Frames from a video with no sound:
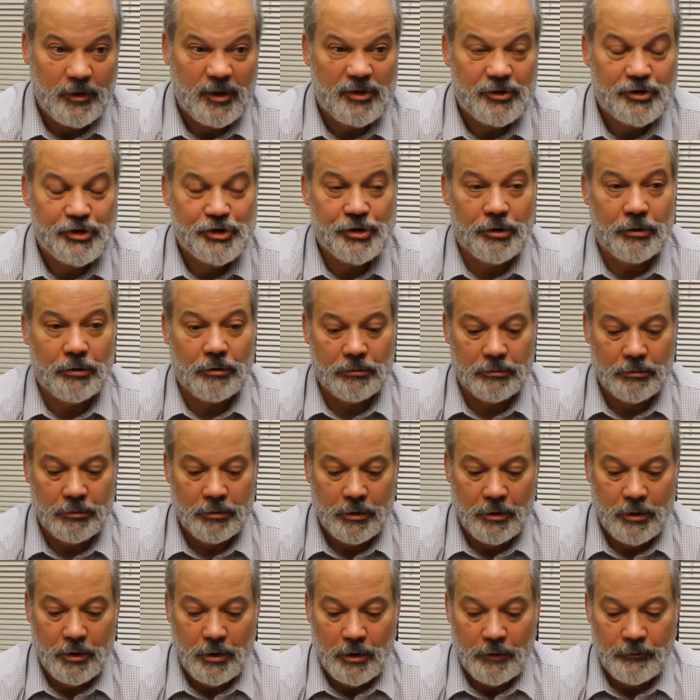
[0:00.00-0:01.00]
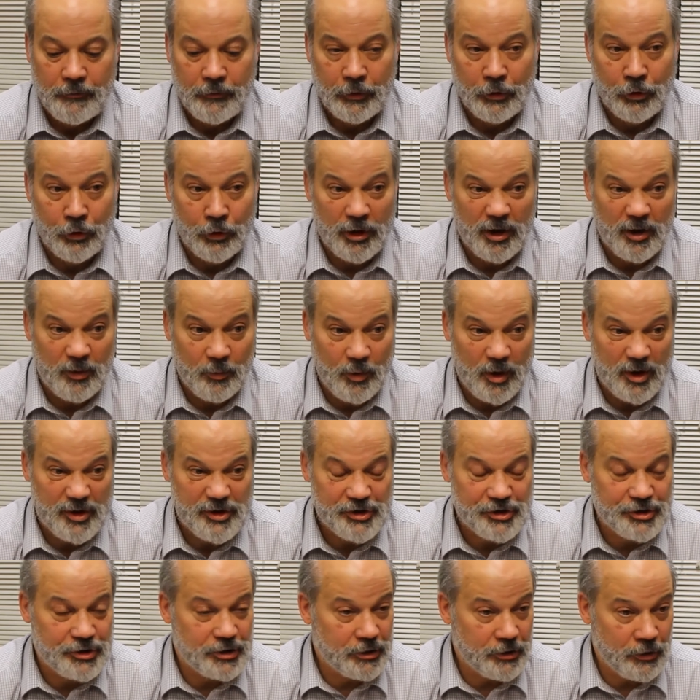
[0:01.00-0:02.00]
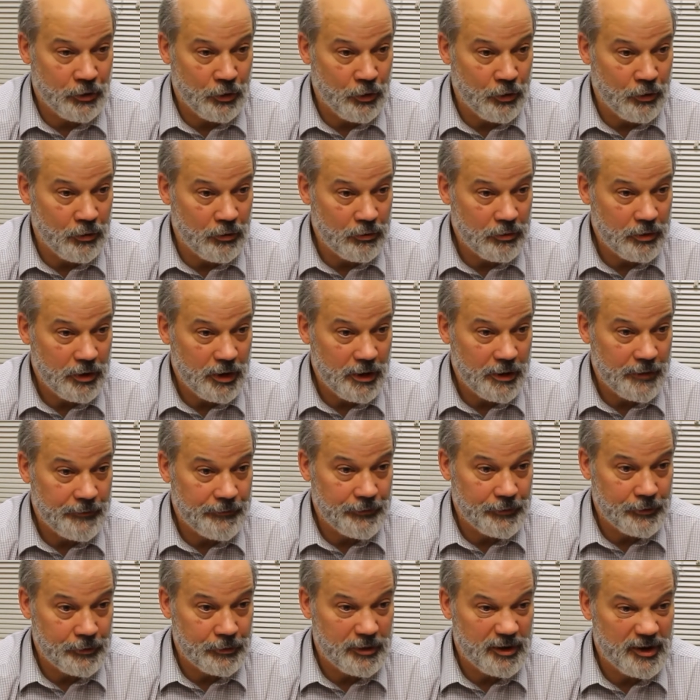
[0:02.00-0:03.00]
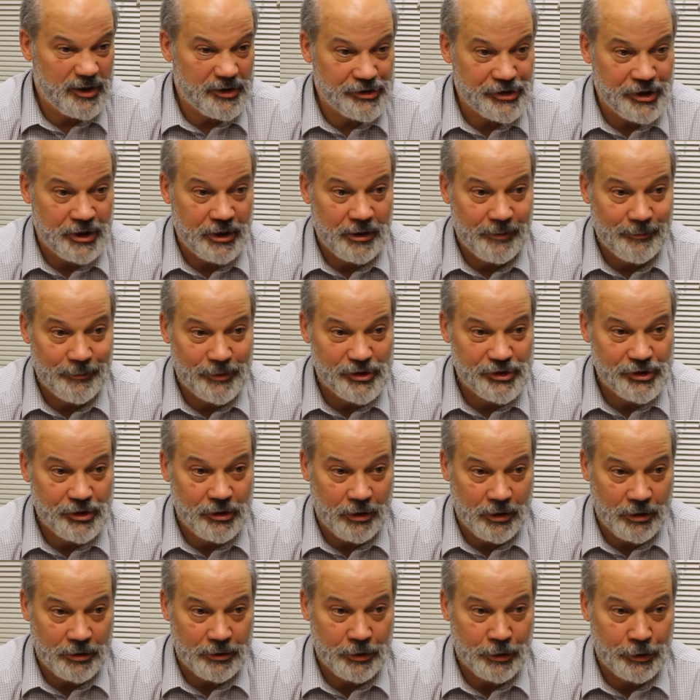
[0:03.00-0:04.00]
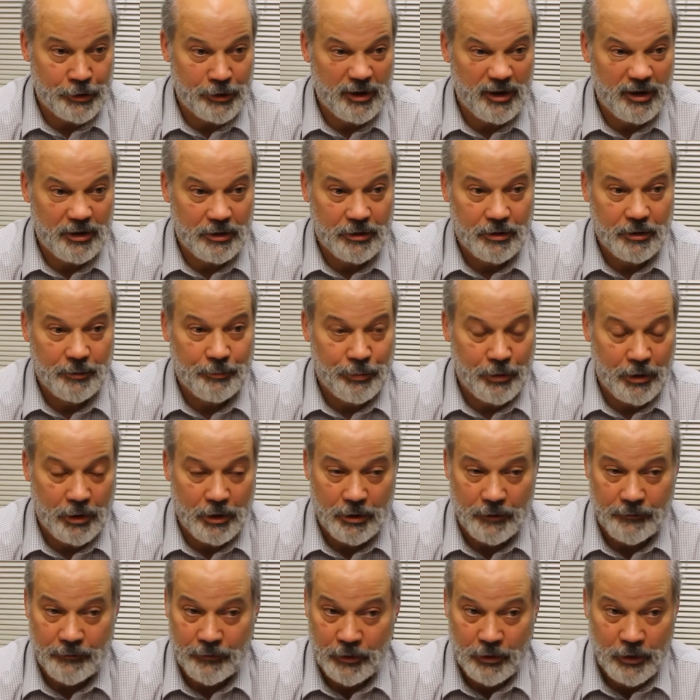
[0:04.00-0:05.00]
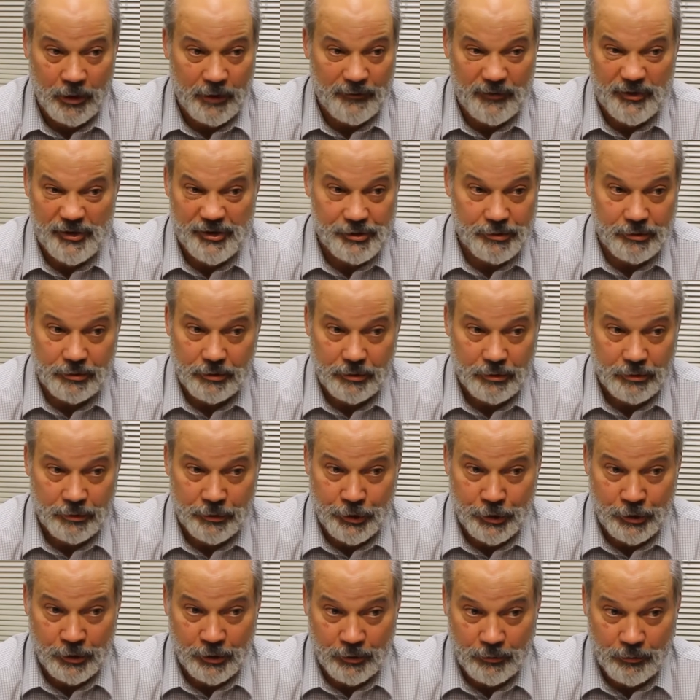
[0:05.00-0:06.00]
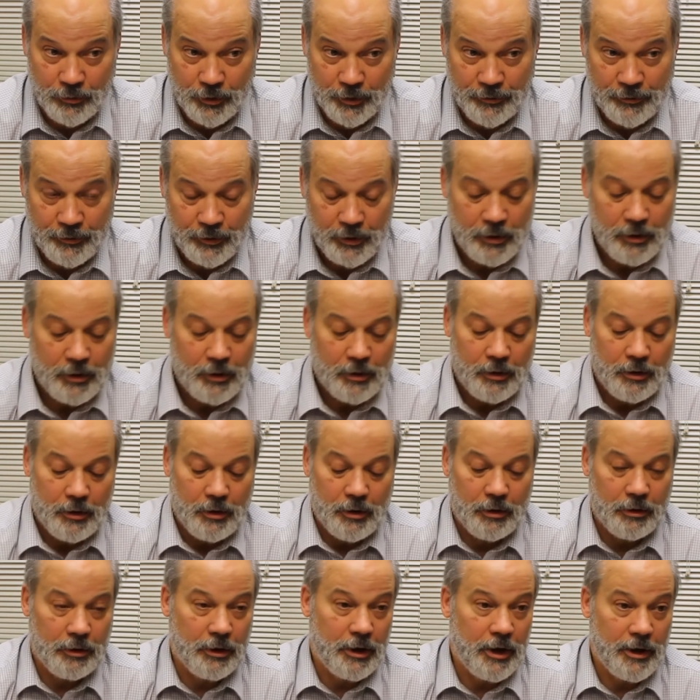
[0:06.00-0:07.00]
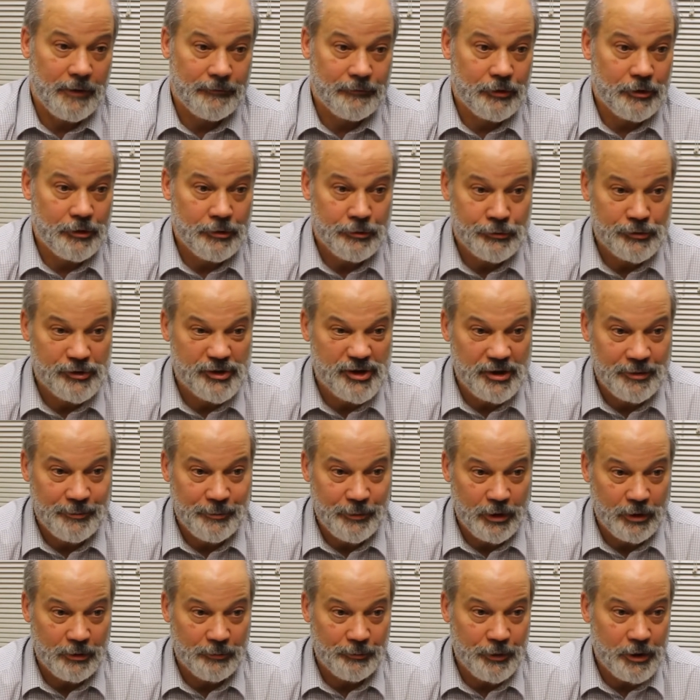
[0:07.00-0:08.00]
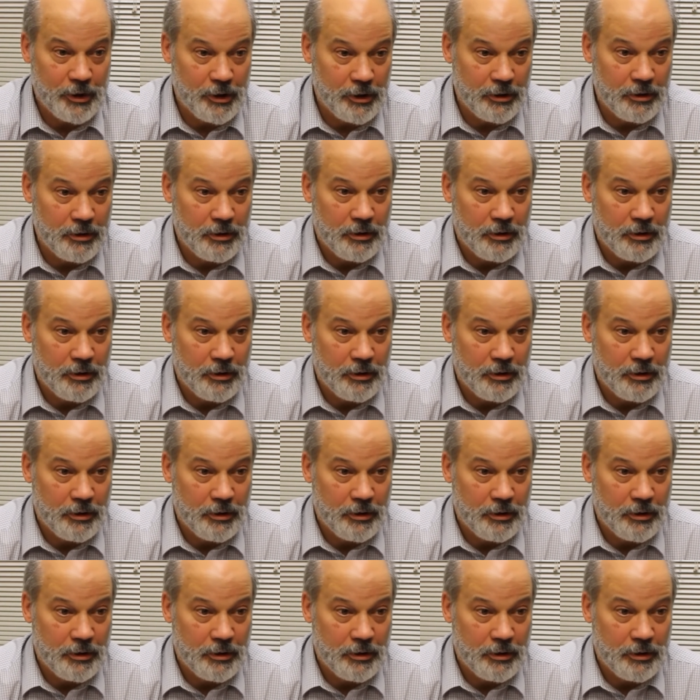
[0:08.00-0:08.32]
So the lawyer wants to know if there is any misconduct on the part of an officer they're dealing with. All they have to do is email me,